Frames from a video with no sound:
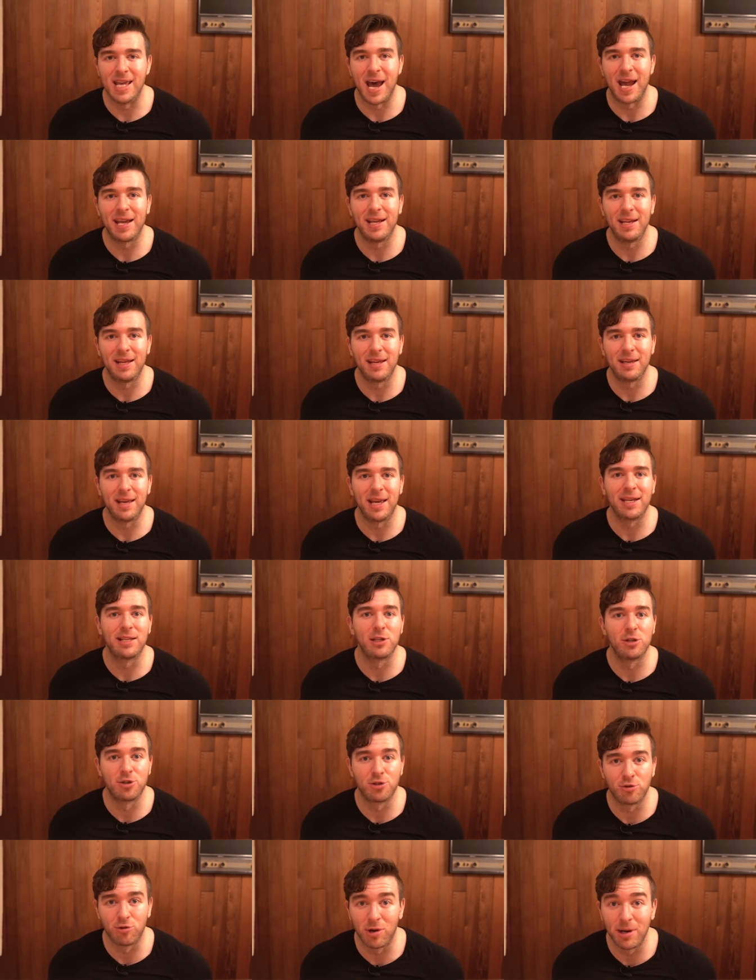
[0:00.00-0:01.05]
dieting
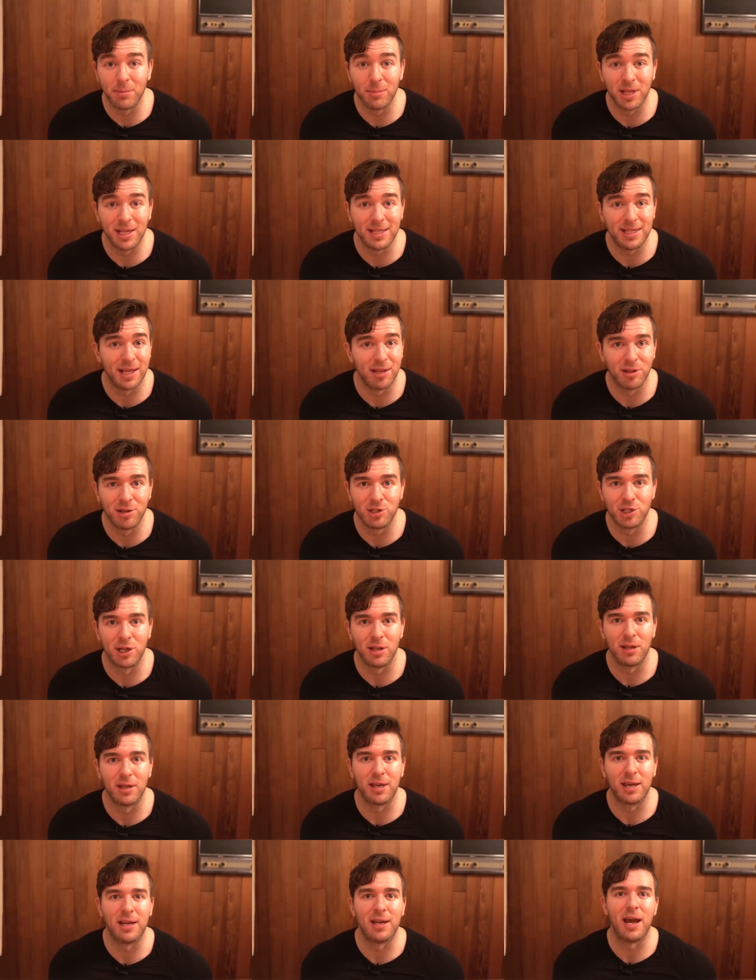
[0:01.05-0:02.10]
extremely
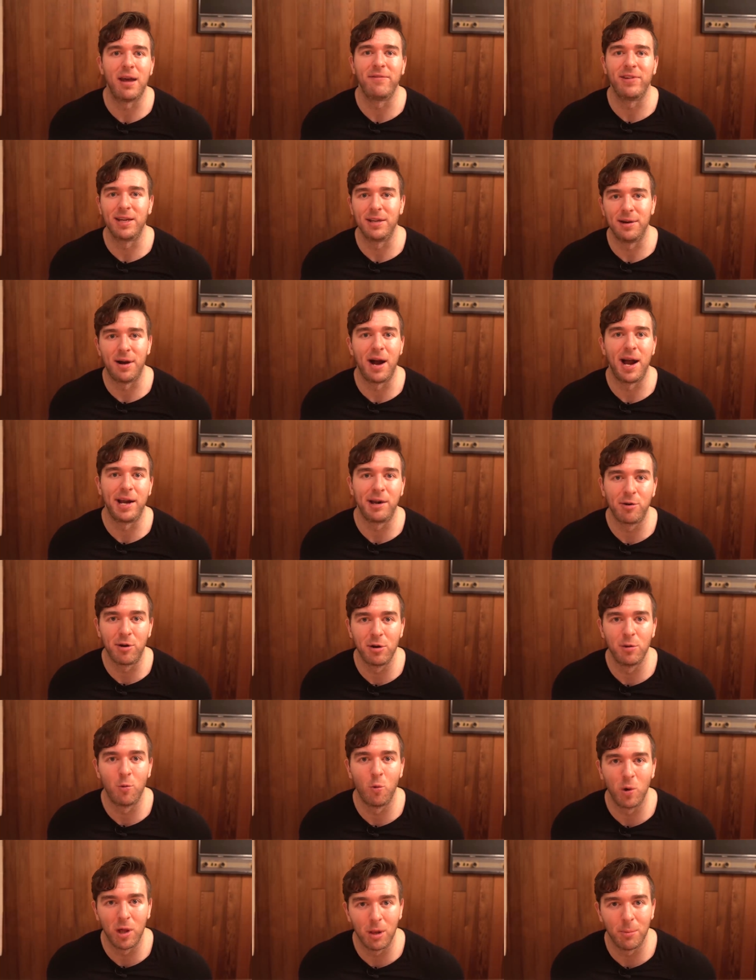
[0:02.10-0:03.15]
diligently and having an
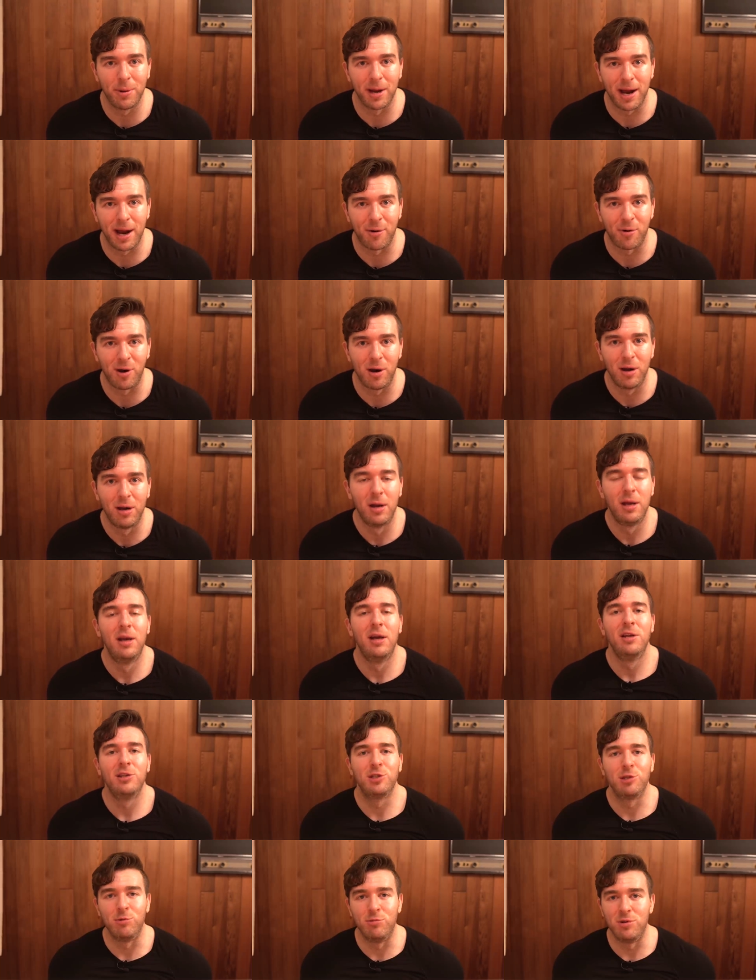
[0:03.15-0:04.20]
iron willpower
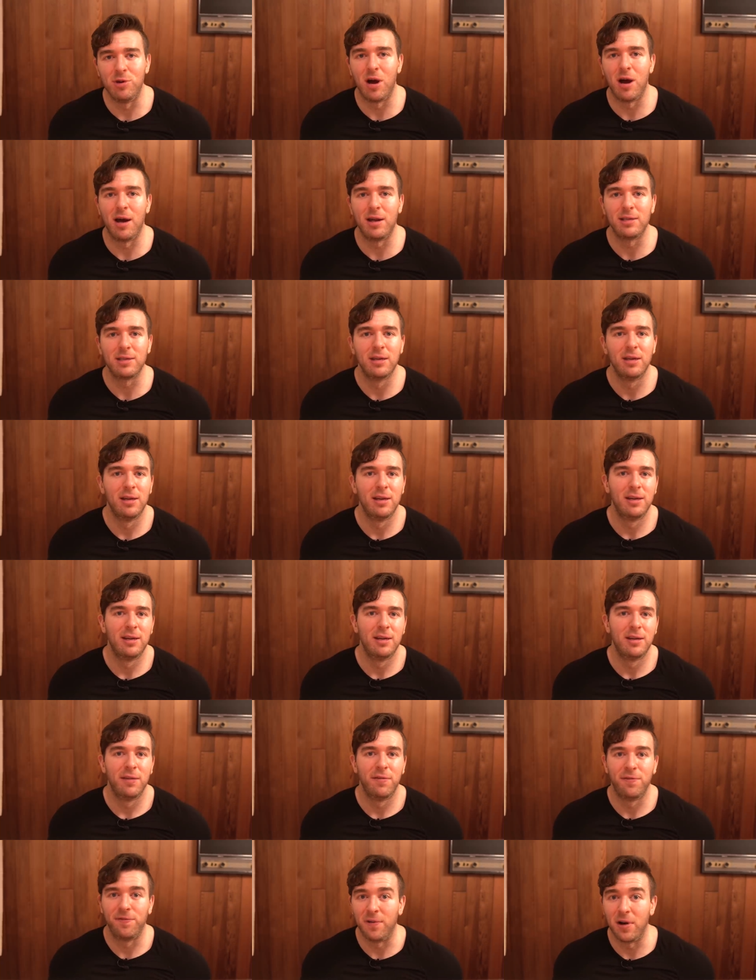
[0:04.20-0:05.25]
to not
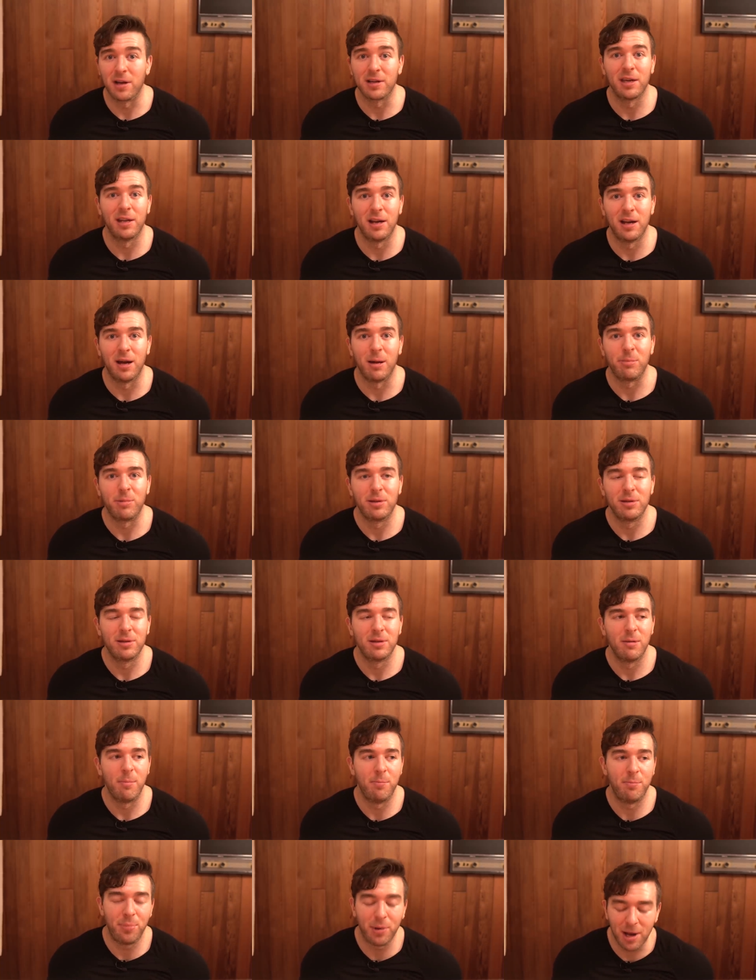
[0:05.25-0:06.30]
fuck it up.
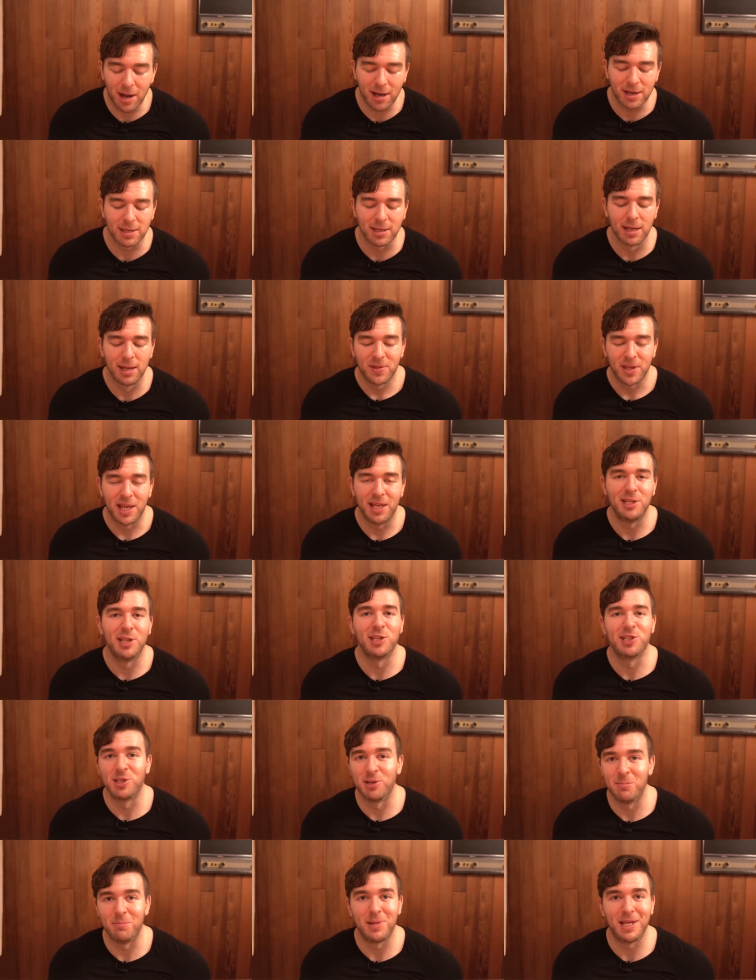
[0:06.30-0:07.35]
But it
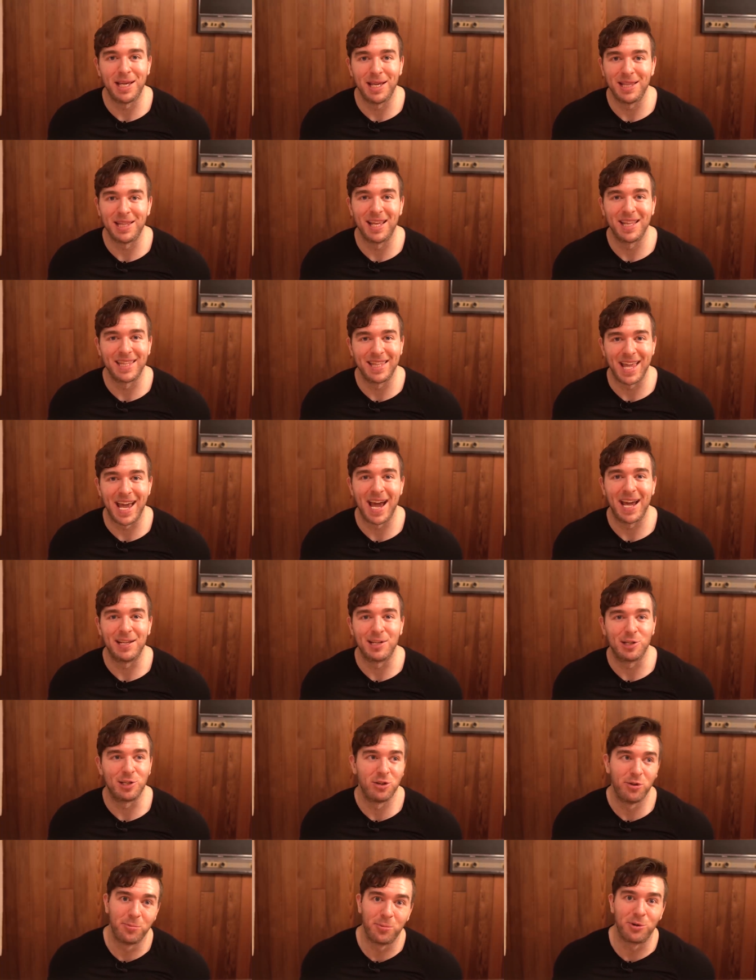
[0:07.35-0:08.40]
doesn't mean that that
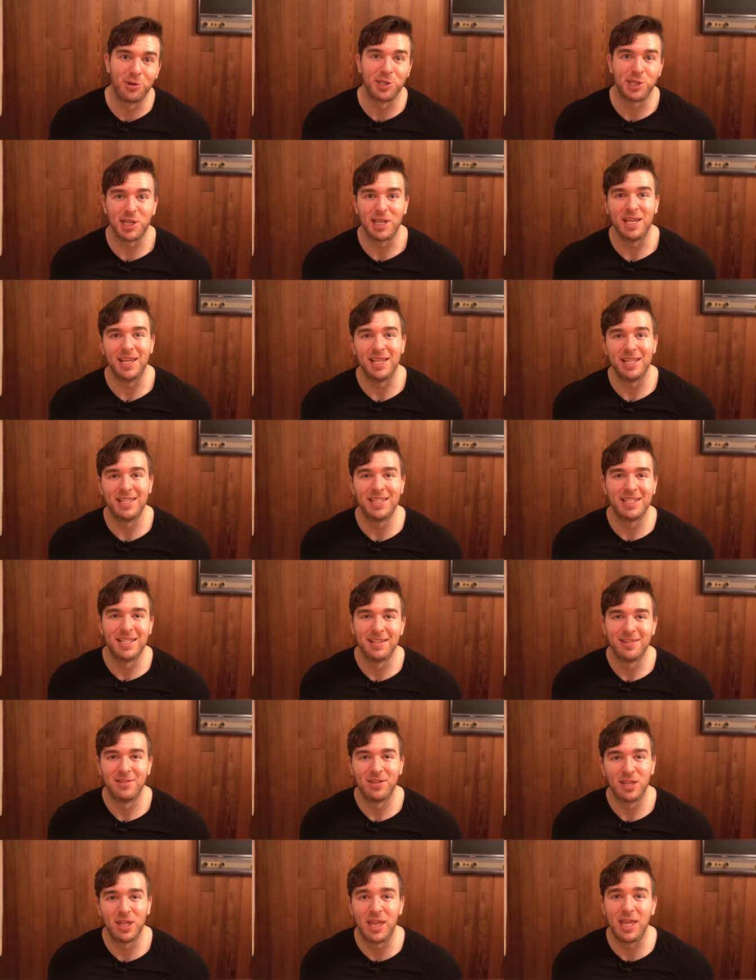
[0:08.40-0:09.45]
supersedes
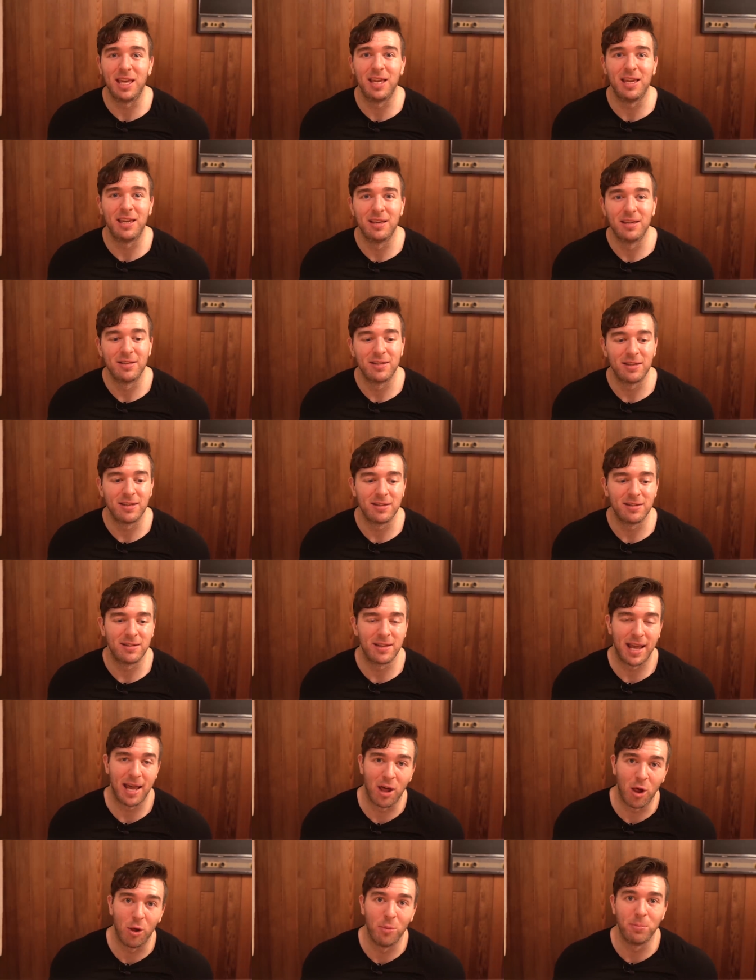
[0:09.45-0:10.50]
the
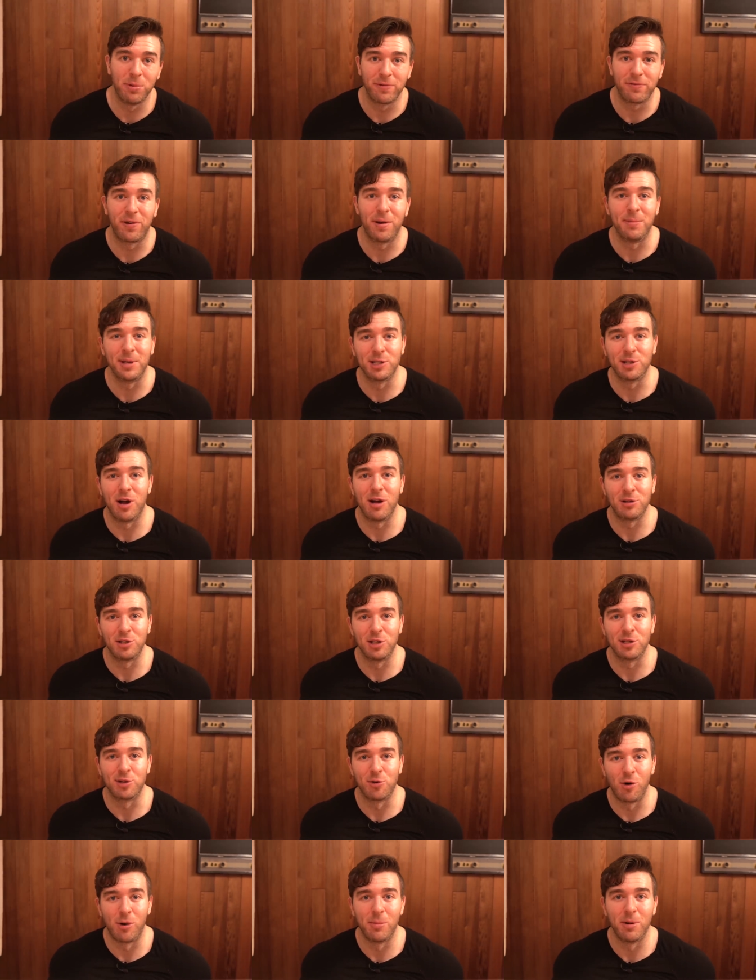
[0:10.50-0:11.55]
help from
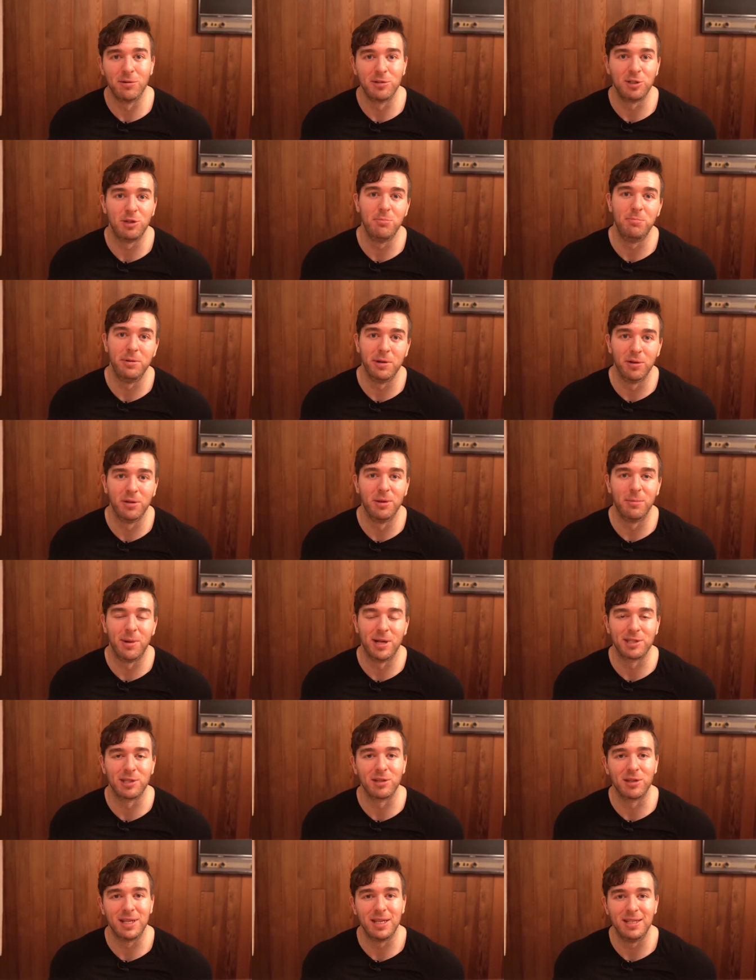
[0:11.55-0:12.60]
exogenous hormones to build the
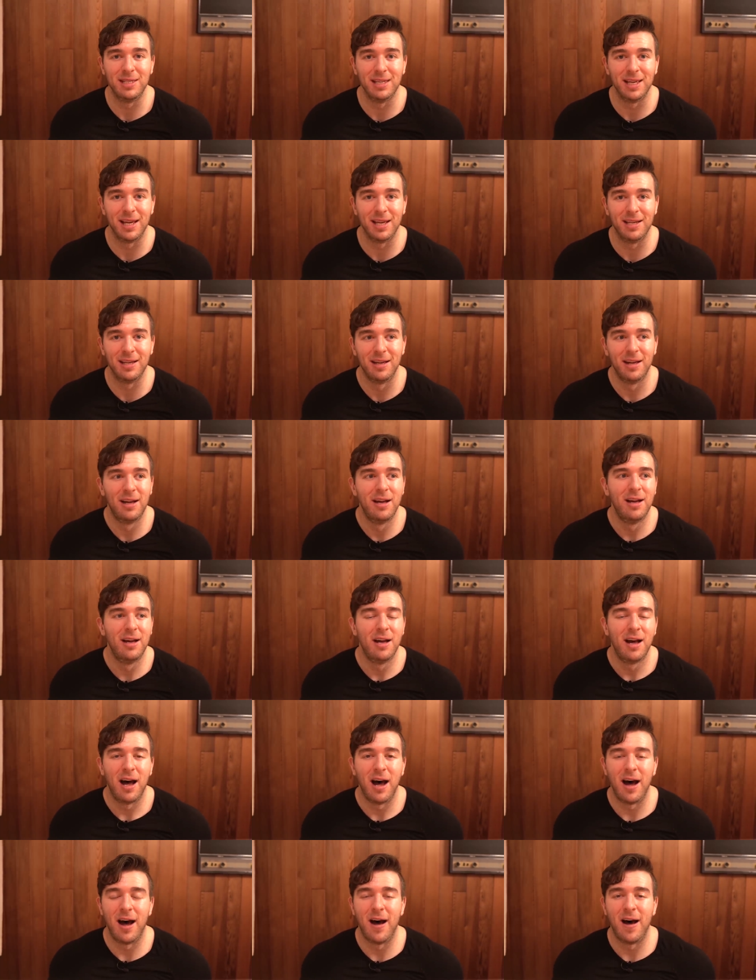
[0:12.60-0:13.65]
muscle he did,
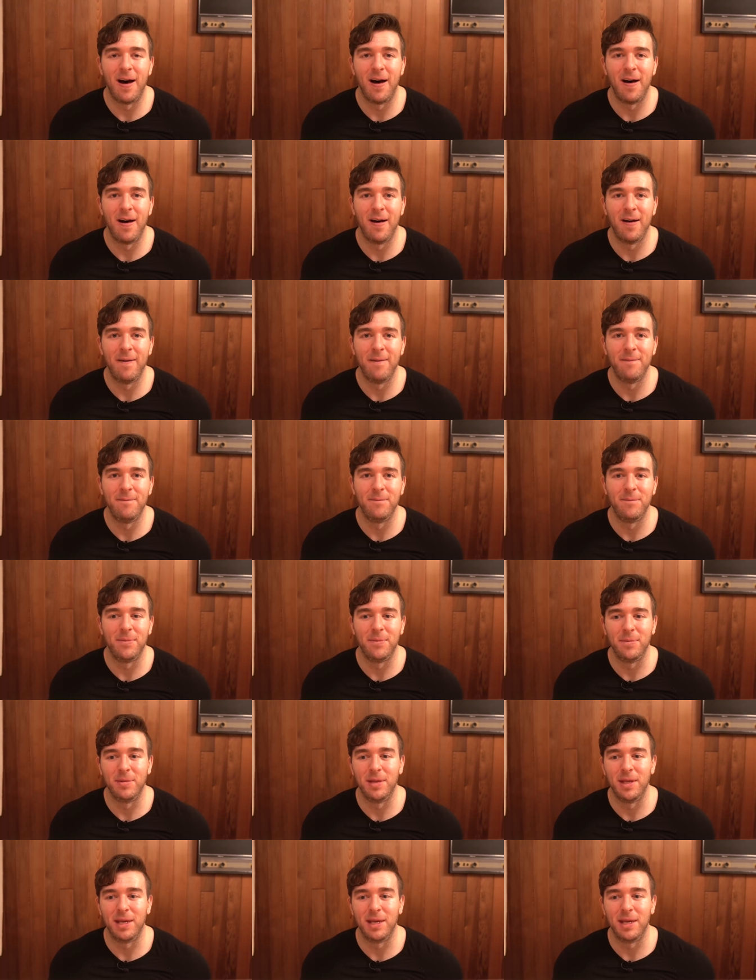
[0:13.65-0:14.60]
um,